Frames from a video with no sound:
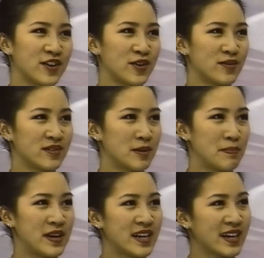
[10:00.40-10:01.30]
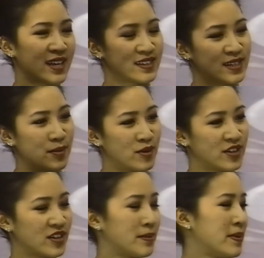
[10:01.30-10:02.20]
don't compete against someone,
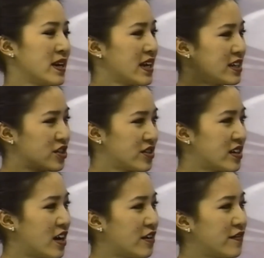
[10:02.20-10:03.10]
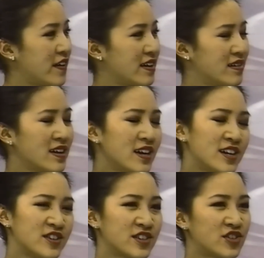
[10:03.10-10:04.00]
you compete against yourself, and
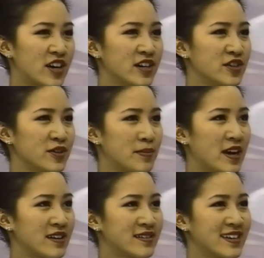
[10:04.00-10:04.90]
you just try to do your best.